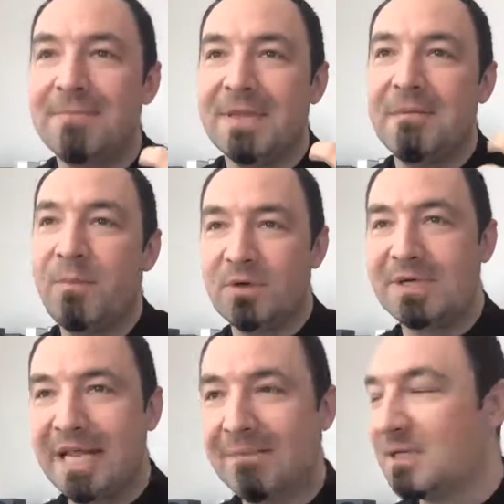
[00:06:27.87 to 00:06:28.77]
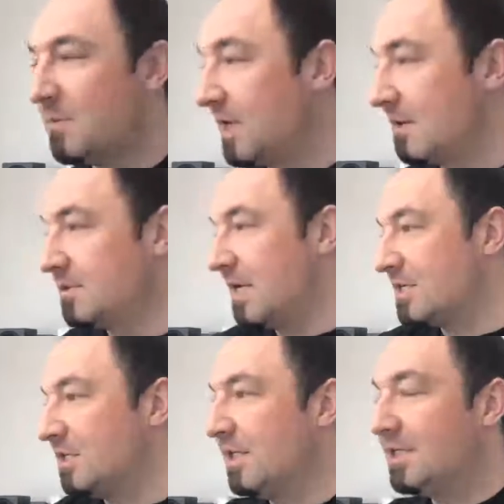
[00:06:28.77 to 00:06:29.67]
important elements when it comes to
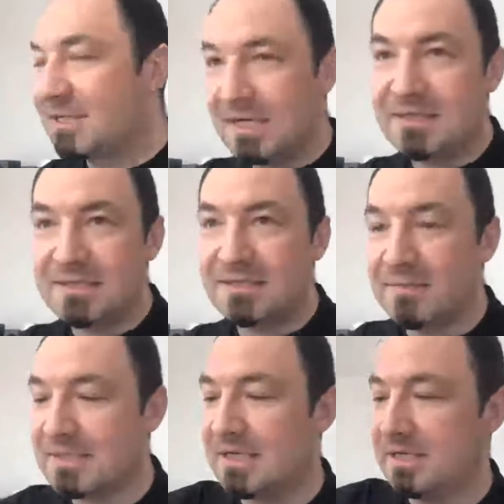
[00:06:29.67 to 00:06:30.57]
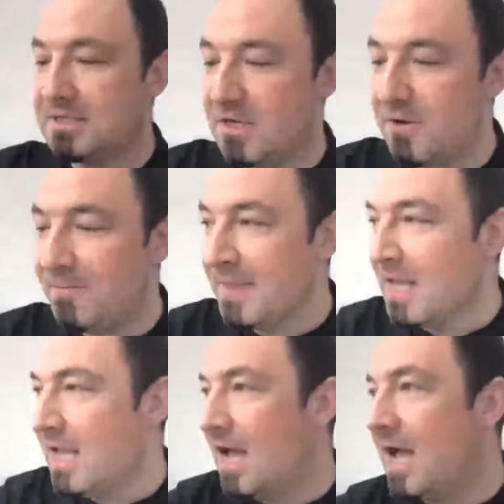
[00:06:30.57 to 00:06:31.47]
actually design system design. So
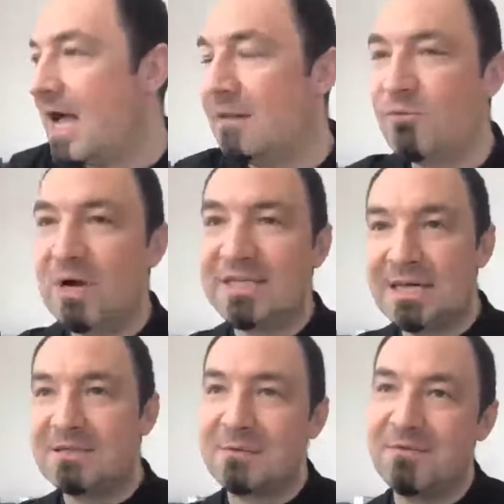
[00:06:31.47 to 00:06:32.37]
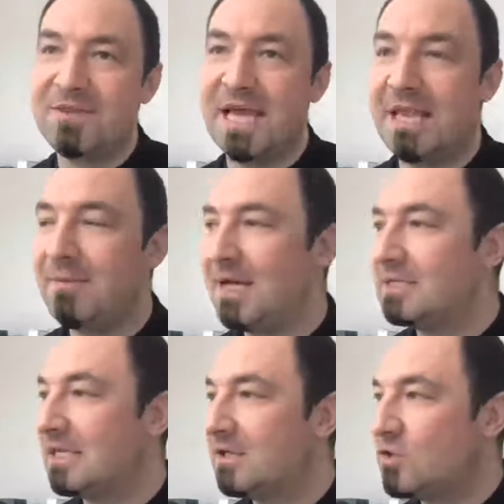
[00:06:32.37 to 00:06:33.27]
I'll break down some of the
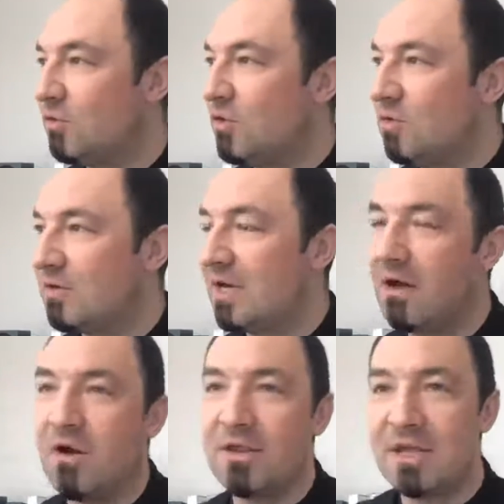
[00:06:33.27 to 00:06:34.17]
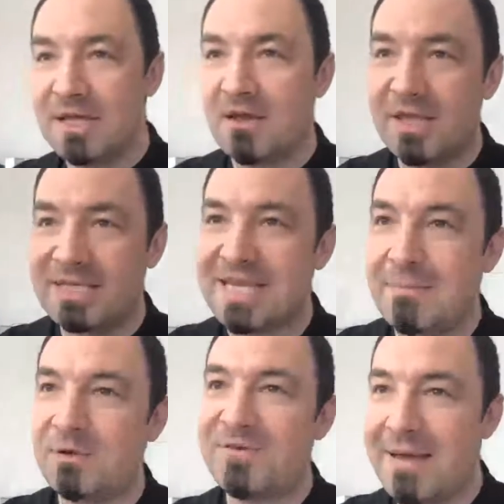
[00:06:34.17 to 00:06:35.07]
elements, and I'll show you on the
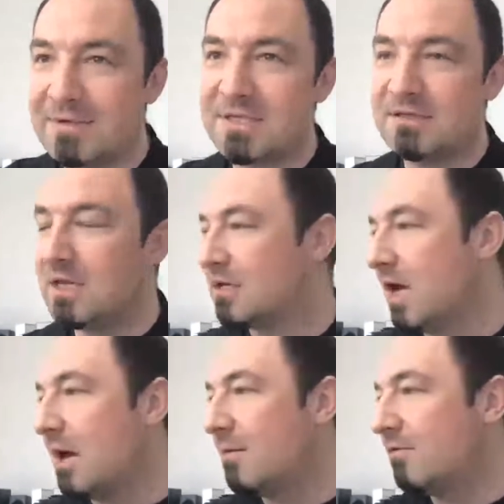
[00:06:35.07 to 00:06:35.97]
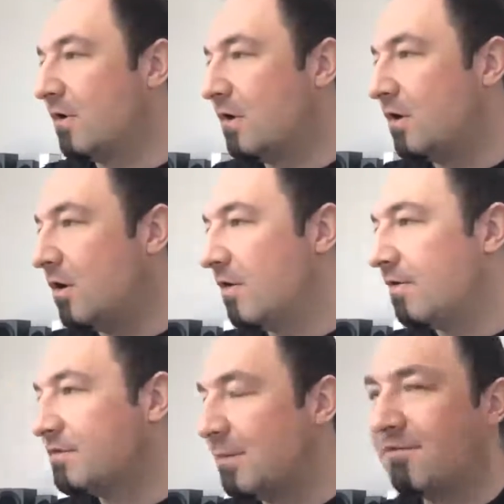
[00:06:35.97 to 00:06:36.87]
example of Amazon.com or
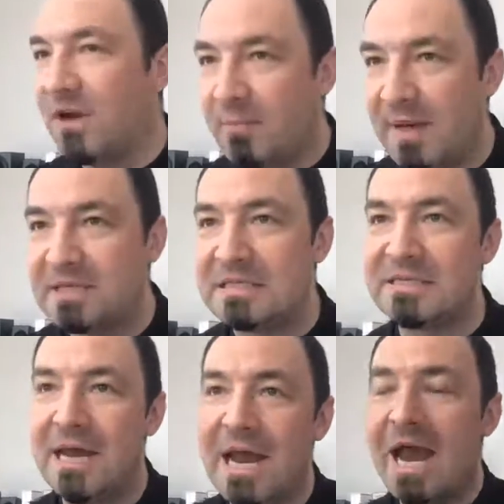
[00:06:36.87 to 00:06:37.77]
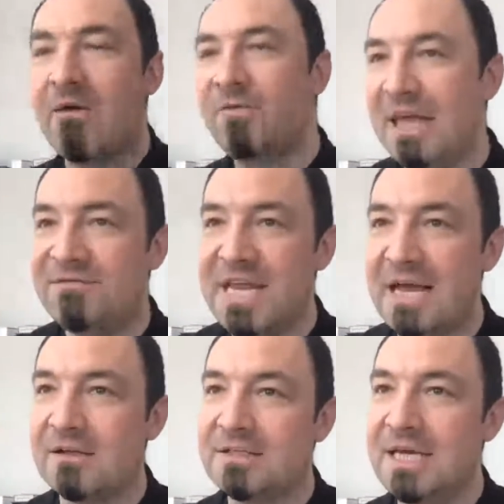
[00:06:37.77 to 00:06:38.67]
of some of their pages how they've
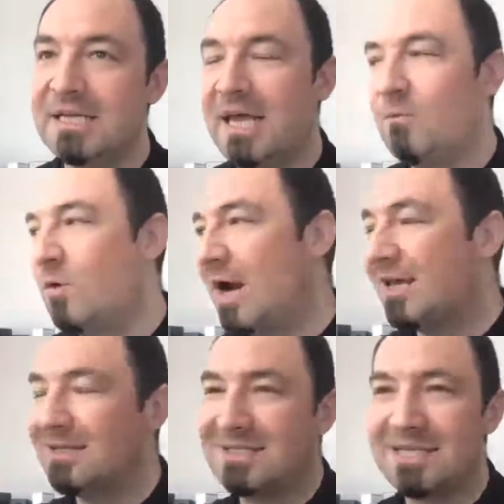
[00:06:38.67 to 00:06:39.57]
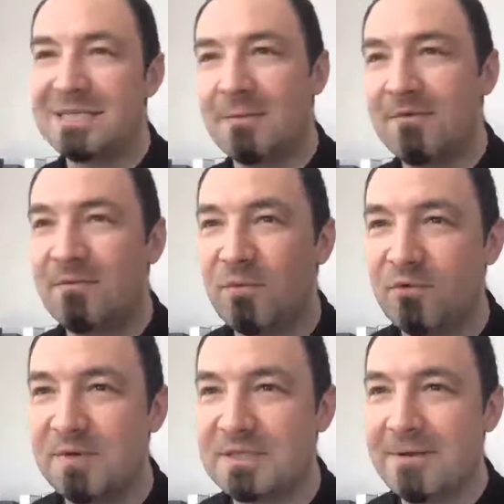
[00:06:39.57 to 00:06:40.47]
tackled it and where I could see some of
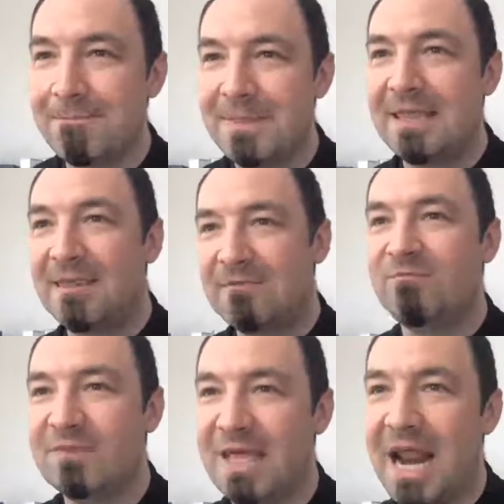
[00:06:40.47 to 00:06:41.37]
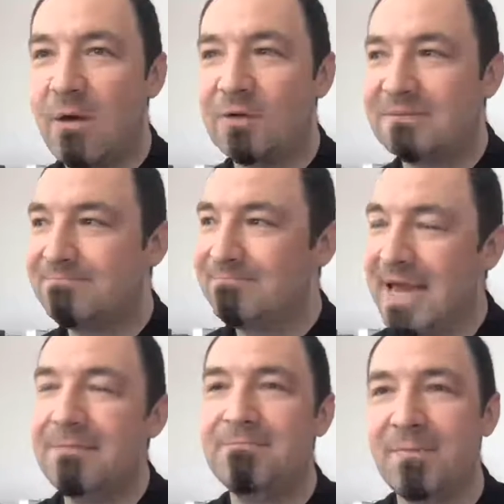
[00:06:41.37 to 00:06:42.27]
improvements that I would
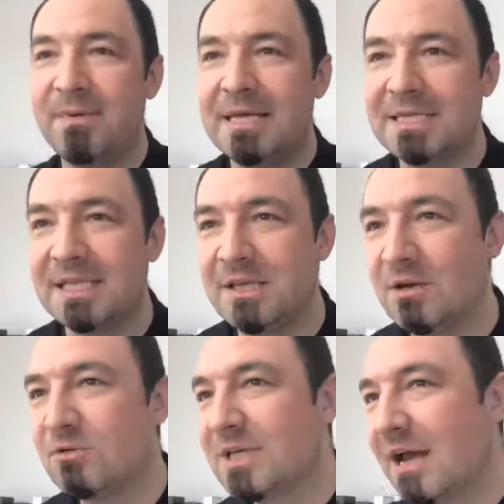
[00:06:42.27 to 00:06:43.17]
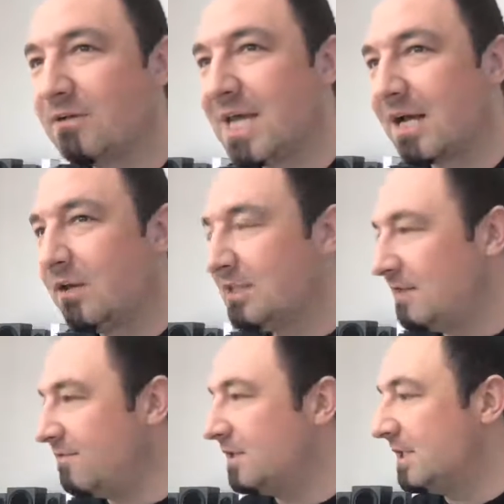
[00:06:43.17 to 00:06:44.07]
basically tackle it
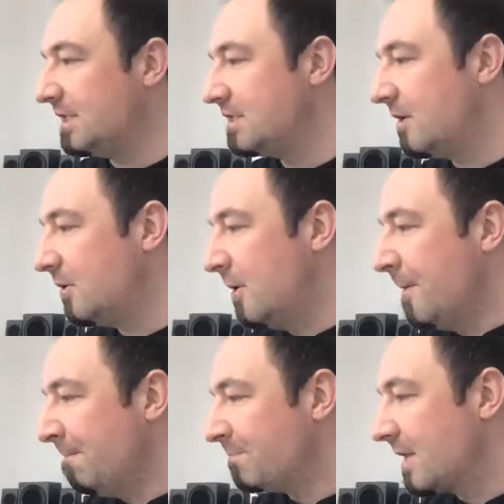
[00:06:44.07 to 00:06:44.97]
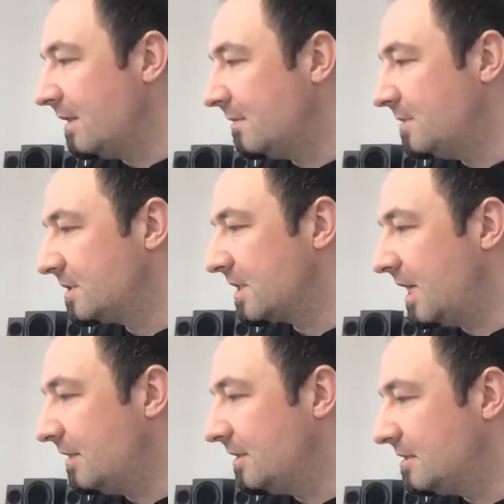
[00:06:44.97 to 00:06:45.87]
differently. So let me just
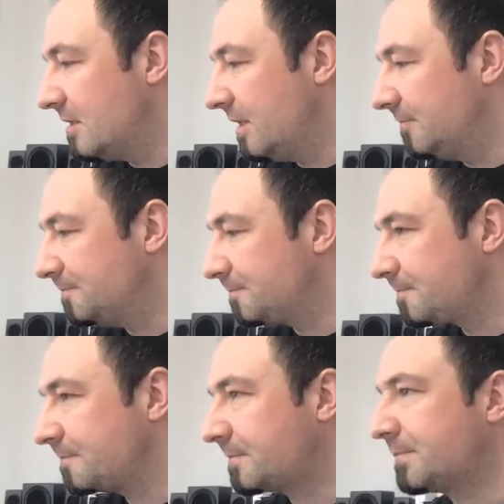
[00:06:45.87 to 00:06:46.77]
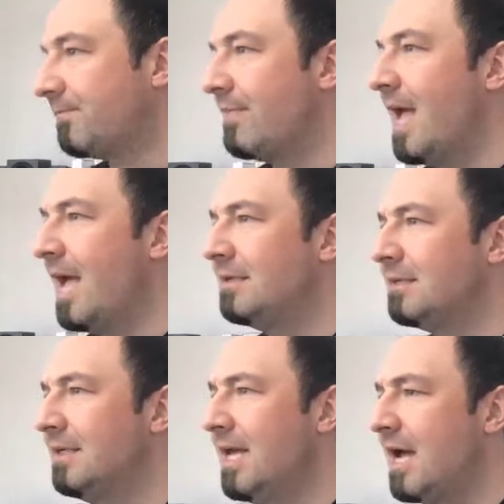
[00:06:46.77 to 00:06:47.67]
hide this thing. And
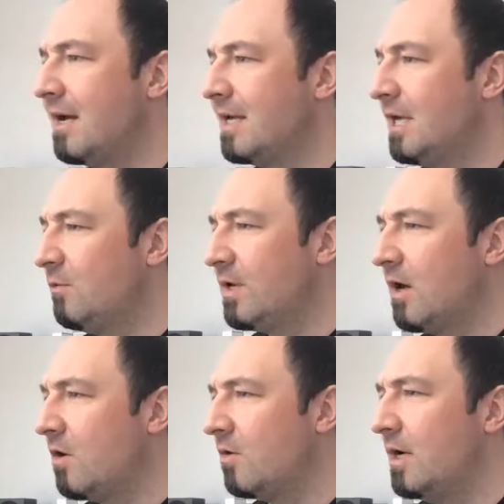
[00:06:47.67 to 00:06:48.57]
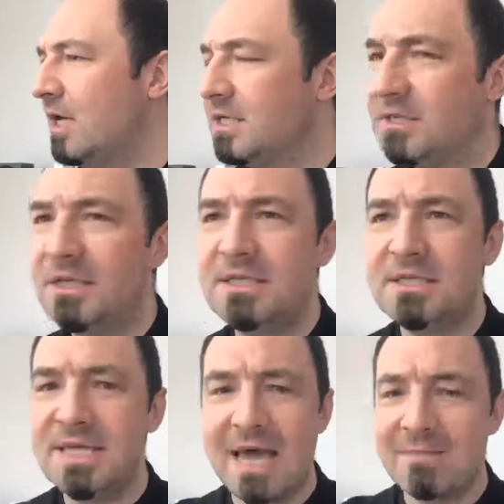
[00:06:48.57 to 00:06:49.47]
yeah, here we go. So this
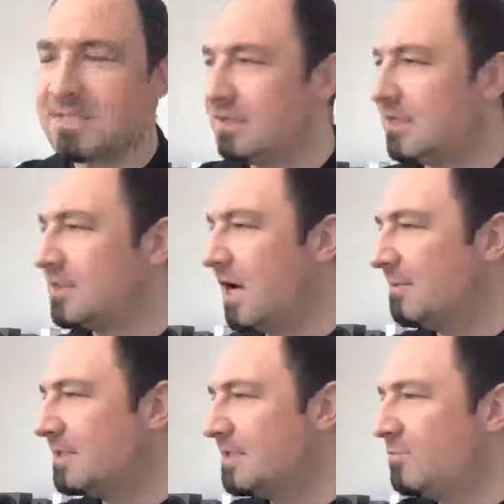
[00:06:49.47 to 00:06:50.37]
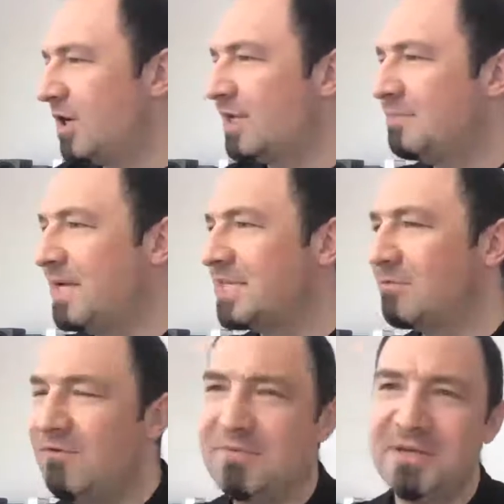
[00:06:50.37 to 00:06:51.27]
is the Amazon.com. This is a product page that
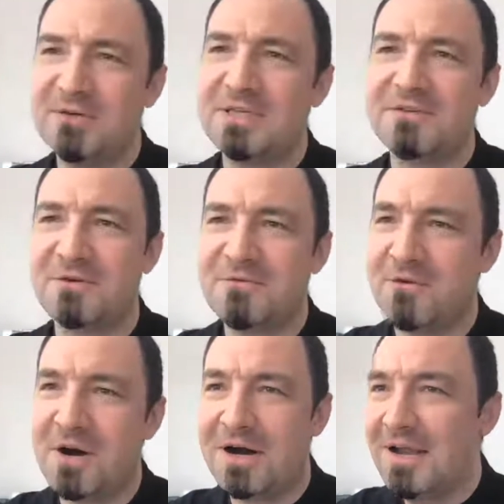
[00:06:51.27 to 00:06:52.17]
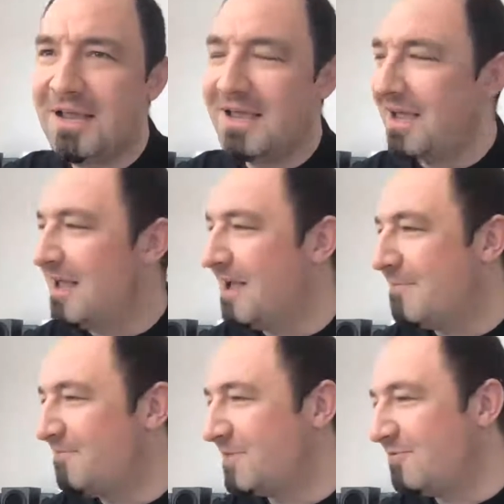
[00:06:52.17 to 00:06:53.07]
we've been using so far
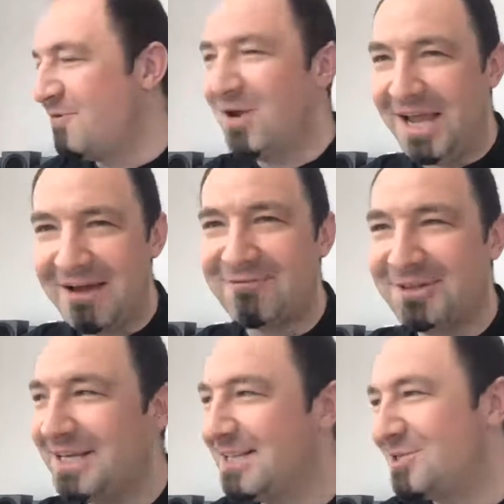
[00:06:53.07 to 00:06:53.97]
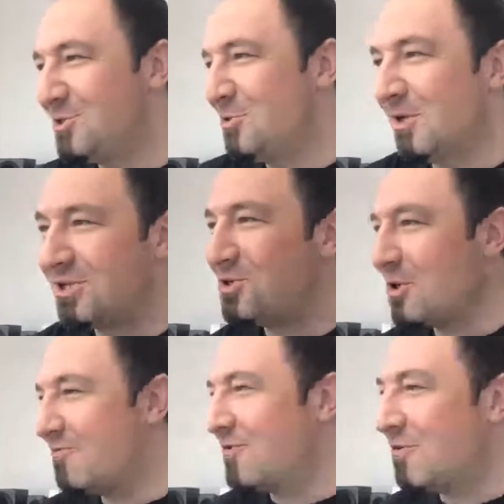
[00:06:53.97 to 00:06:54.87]
very heavily. This
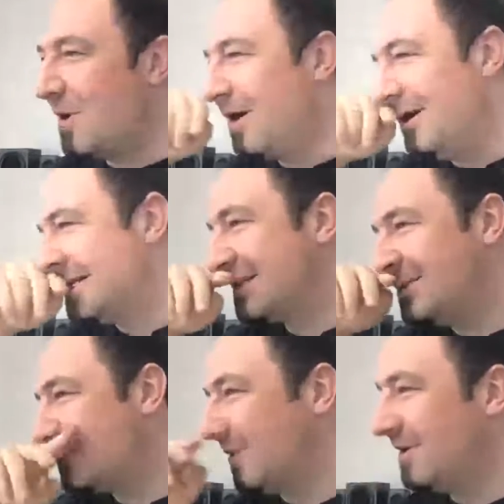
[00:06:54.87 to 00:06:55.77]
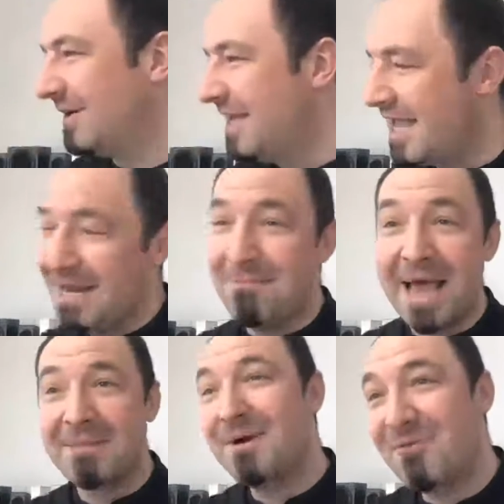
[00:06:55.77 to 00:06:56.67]
DualShock 4 wireless controller in
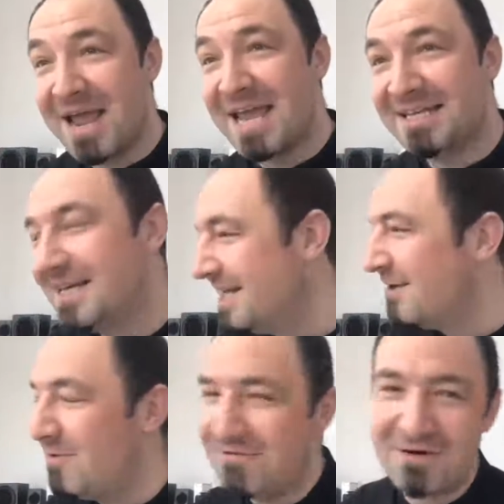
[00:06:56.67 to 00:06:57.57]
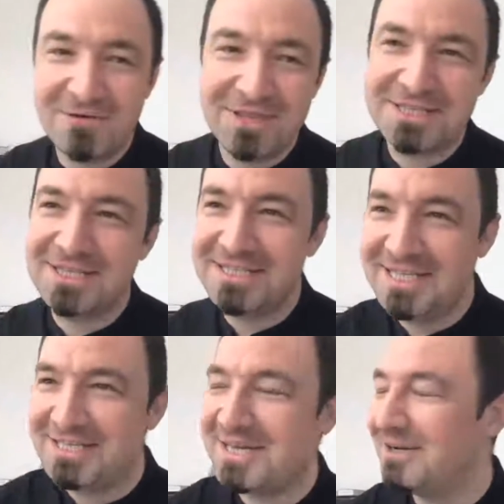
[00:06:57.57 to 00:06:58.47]
Magma Red. We've covered this in
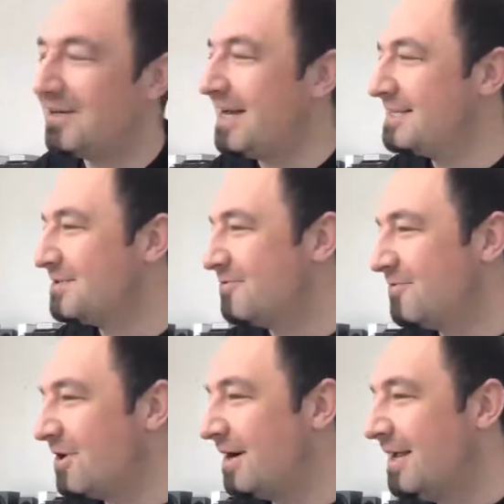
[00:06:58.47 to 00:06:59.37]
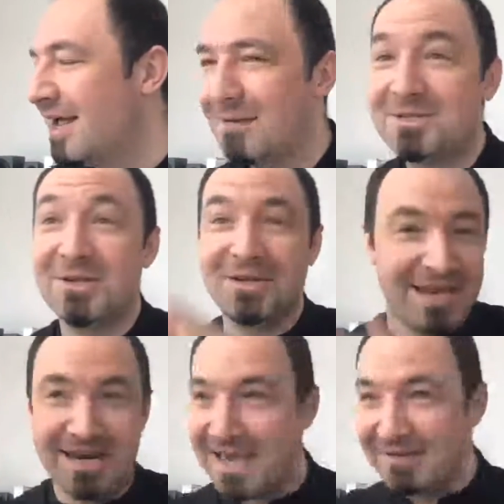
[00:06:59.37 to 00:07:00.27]
detail so far. I'm just
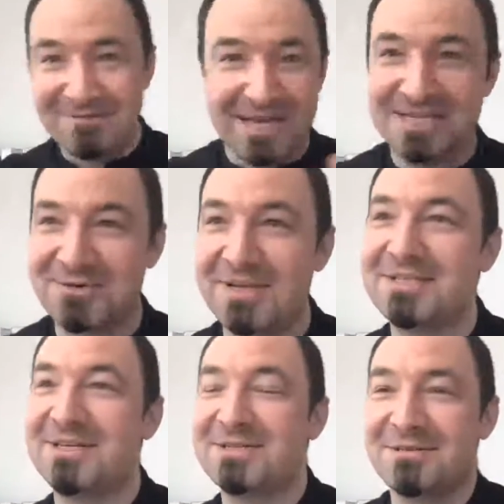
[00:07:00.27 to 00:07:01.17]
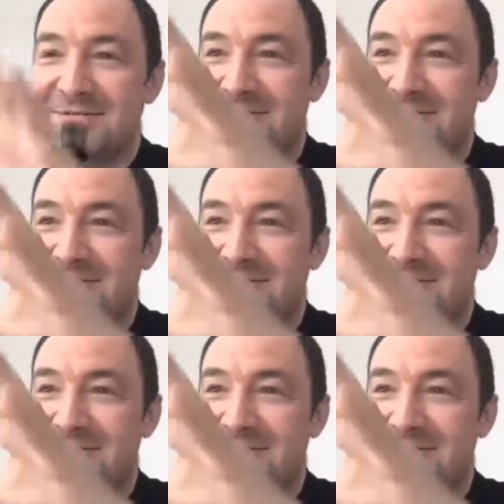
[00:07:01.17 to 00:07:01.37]
looking at like 10 screens here, so